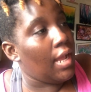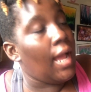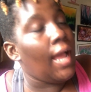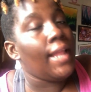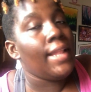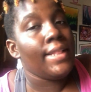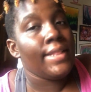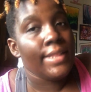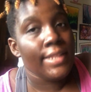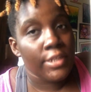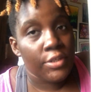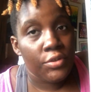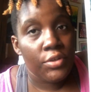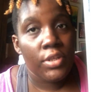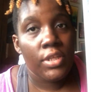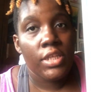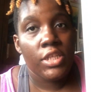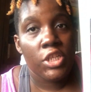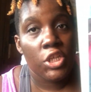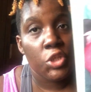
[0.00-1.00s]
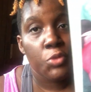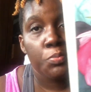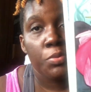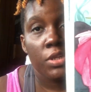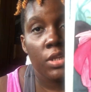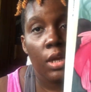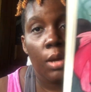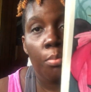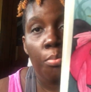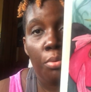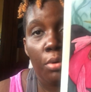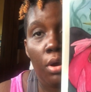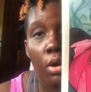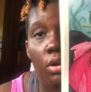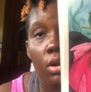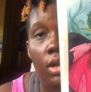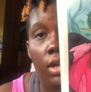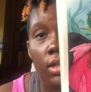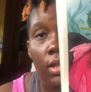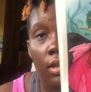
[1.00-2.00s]
I literally just put a
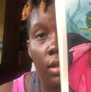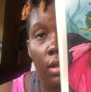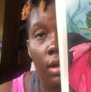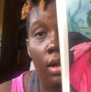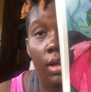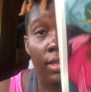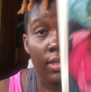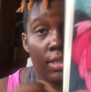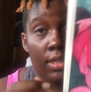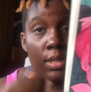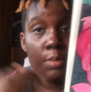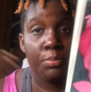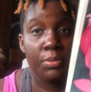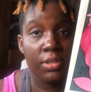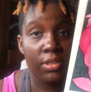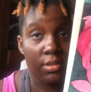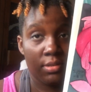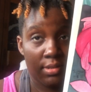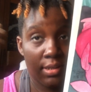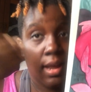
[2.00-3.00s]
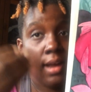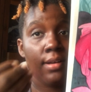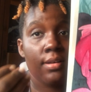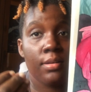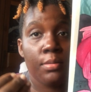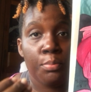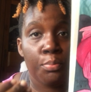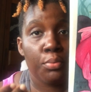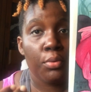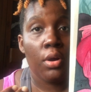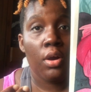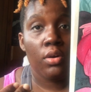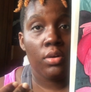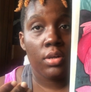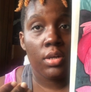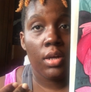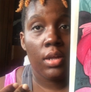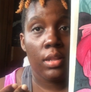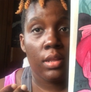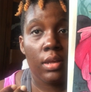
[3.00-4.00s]
brown color down, and then I put a darker brown
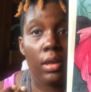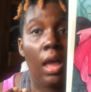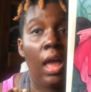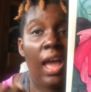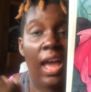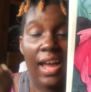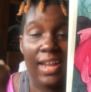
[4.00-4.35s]
color,